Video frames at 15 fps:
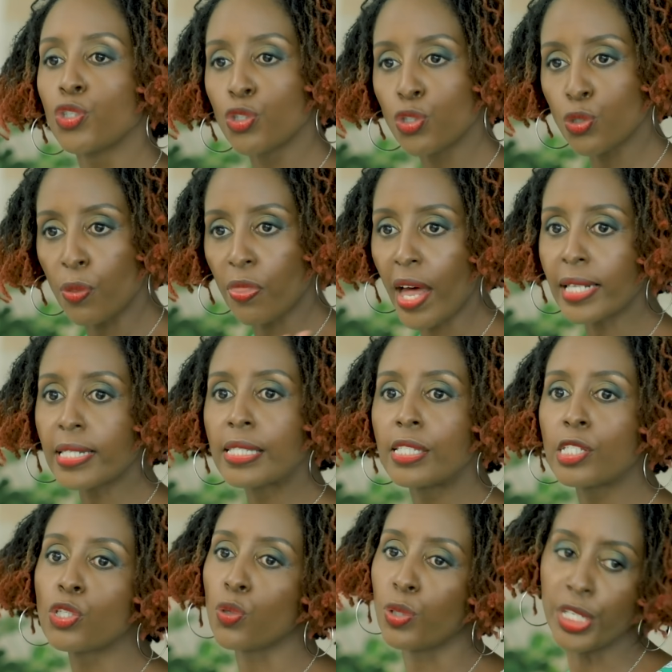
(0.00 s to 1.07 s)
So that
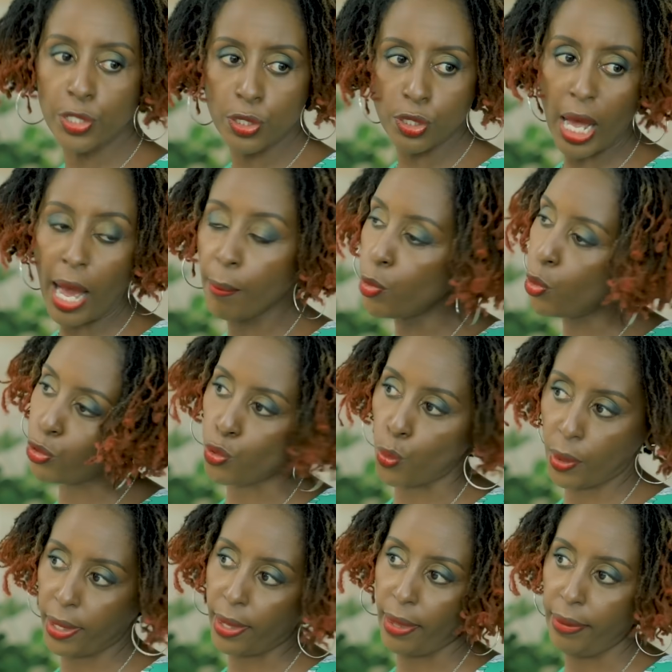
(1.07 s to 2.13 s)
season is, I'm not
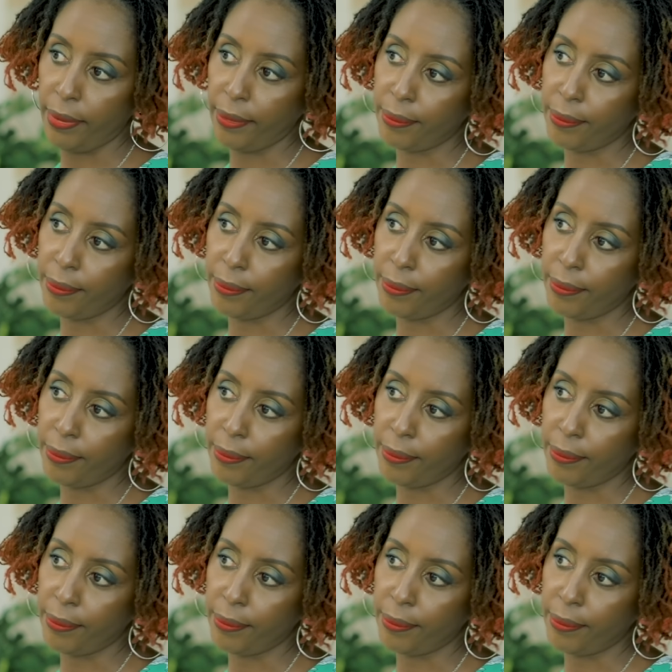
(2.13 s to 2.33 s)
okay.